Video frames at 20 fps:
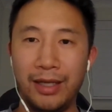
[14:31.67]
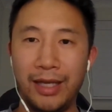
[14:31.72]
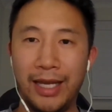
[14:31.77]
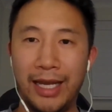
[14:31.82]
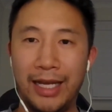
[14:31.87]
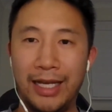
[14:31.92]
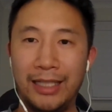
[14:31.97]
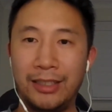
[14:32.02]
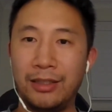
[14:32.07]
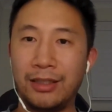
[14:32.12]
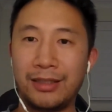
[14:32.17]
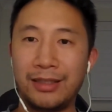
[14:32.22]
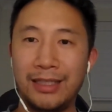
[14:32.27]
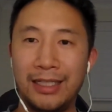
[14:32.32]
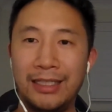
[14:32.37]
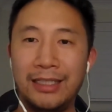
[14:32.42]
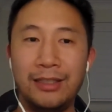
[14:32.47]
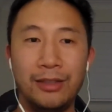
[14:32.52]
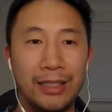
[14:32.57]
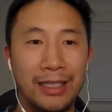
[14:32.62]
And it just,
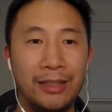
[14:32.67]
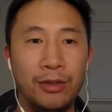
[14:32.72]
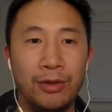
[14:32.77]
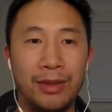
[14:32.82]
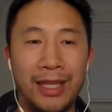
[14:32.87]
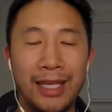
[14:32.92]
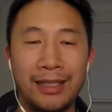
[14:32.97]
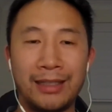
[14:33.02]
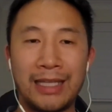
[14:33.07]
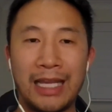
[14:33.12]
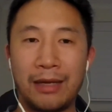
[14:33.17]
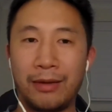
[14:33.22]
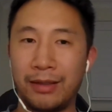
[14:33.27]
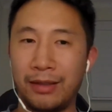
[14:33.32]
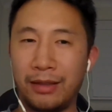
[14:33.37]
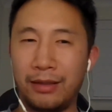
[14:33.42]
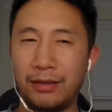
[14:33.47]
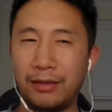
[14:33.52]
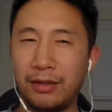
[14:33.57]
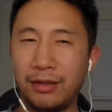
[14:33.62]
and you think that
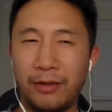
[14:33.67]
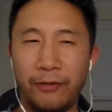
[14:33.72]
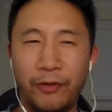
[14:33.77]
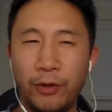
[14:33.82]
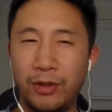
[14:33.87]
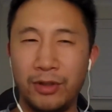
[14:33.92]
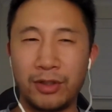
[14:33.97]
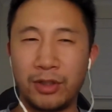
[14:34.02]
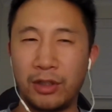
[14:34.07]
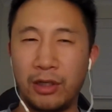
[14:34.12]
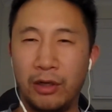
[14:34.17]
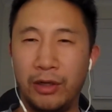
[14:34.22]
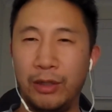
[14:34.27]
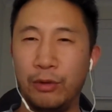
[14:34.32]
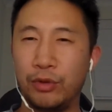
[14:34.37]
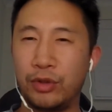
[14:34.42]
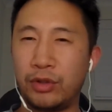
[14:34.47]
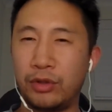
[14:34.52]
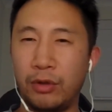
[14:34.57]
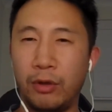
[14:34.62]
just a few years ago, it
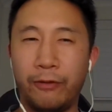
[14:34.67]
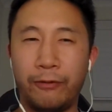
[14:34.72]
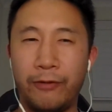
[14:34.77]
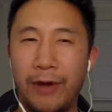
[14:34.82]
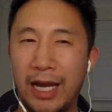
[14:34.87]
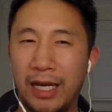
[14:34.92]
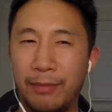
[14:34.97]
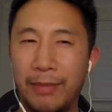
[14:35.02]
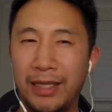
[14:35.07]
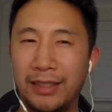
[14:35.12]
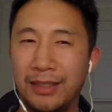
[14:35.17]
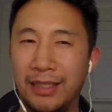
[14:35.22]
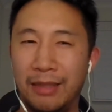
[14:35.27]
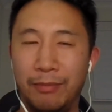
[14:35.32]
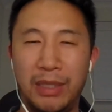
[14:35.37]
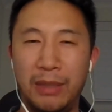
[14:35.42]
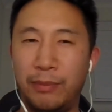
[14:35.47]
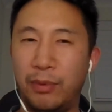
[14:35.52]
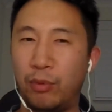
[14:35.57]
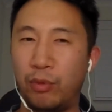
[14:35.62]
was so fragmented
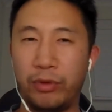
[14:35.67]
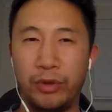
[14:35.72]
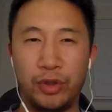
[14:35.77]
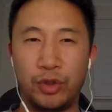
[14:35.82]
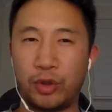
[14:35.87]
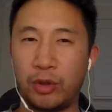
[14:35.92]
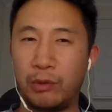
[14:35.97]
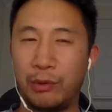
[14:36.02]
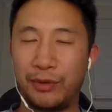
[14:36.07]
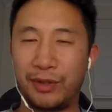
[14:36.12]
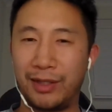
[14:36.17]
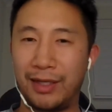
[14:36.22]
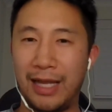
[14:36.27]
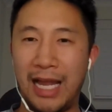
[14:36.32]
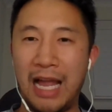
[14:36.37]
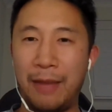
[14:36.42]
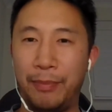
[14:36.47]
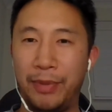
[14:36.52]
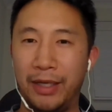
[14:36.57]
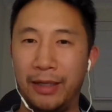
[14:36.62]
and people weren't sure what was going to
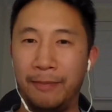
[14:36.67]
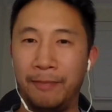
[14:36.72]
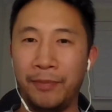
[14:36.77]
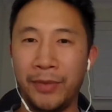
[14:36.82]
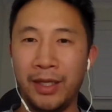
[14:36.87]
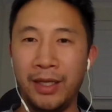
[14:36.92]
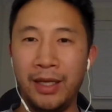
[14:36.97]
happen.